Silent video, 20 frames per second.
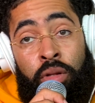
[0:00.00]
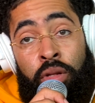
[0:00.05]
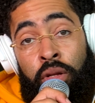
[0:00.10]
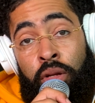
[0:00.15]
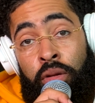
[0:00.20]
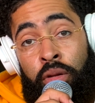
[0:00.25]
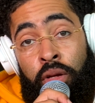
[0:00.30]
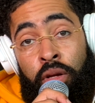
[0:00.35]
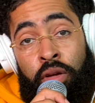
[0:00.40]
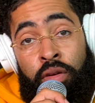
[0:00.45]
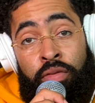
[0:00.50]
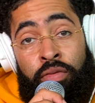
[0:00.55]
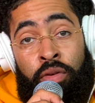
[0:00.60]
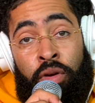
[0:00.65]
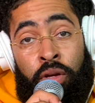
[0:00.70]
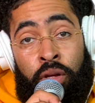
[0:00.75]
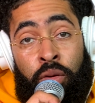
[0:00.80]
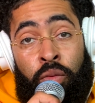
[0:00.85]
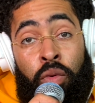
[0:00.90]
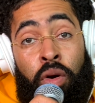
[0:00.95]
the
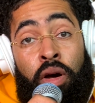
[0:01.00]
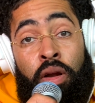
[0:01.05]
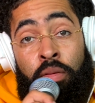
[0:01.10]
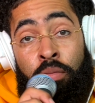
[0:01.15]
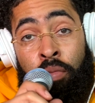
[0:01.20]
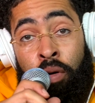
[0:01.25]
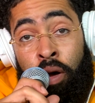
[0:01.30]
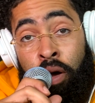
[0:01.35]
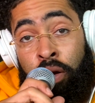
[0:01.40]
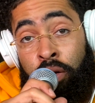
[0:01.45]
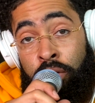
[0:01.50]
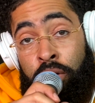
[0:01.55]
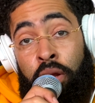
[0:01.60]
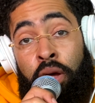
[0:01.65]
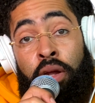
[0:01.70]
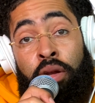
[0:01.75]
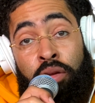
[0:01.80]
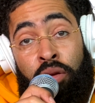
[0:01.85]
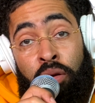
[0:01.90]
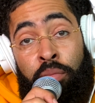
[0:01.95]
fucking water bottle
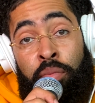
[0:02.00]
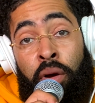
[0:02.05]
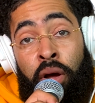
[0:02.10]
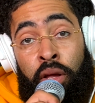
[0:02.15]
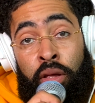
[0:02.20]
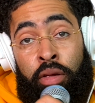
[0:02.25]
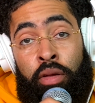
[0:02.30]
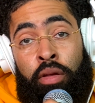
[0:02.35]
not in your pocket.